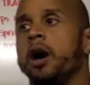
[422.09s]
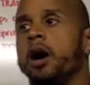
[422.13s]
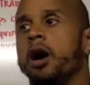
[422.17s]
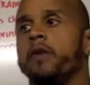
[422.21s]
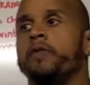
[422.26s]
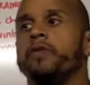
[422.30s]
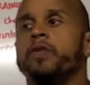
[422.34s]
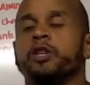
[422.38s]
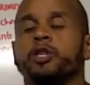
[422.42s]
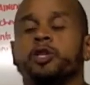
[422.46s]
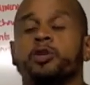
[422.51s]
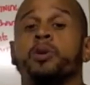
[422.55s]

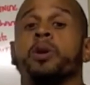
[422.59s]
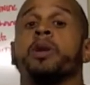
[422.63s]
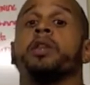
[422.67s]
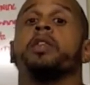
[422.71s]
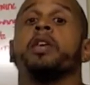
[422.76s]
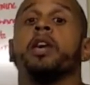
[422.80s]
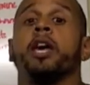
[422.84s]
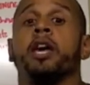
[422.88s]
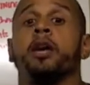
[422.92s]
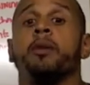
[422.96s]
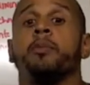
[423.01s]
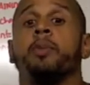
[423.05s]
of the
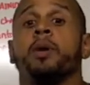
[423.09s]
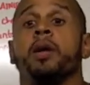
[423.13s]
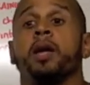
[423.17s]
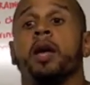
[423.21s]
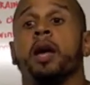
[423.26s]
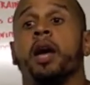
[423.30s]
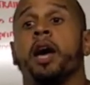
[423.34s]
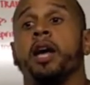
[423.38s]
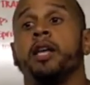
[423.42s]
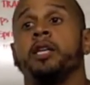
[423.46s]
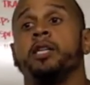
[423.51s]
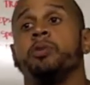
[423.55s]
strength game,
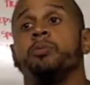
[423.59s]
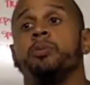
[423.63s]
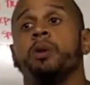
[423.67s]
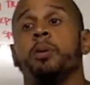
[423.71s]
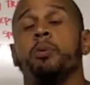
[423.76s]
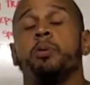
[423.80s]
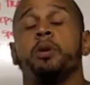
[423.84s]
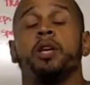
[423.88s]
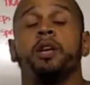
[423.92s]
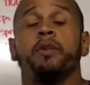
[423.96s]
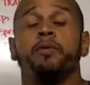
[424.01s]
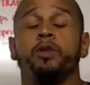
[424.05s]
and to be
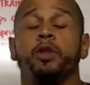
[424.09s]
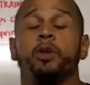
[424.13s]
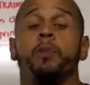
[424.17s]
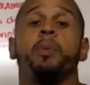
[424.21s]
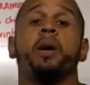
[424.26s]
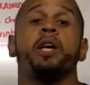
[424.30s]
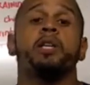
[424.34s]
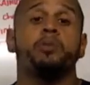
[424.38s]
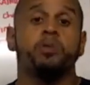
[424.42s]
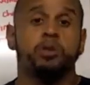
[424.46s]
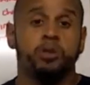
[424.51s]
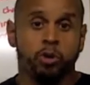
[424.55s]
able to give you the
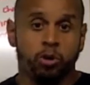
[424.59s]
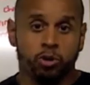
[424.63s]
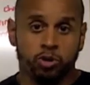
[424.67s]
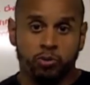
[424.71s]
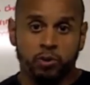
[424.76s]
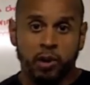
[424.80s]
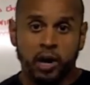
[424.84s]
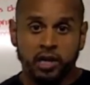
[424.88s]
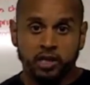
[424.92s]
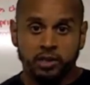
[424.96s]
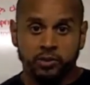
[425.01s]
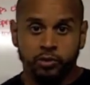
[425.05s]
best results
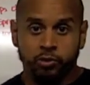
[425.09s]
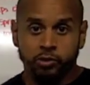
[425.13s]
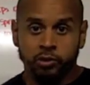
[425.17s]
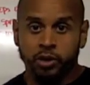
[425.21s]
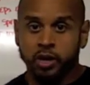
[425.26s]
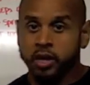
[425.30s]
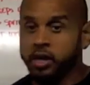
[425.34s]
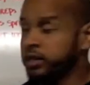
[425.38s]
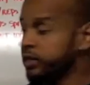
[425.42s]
possible.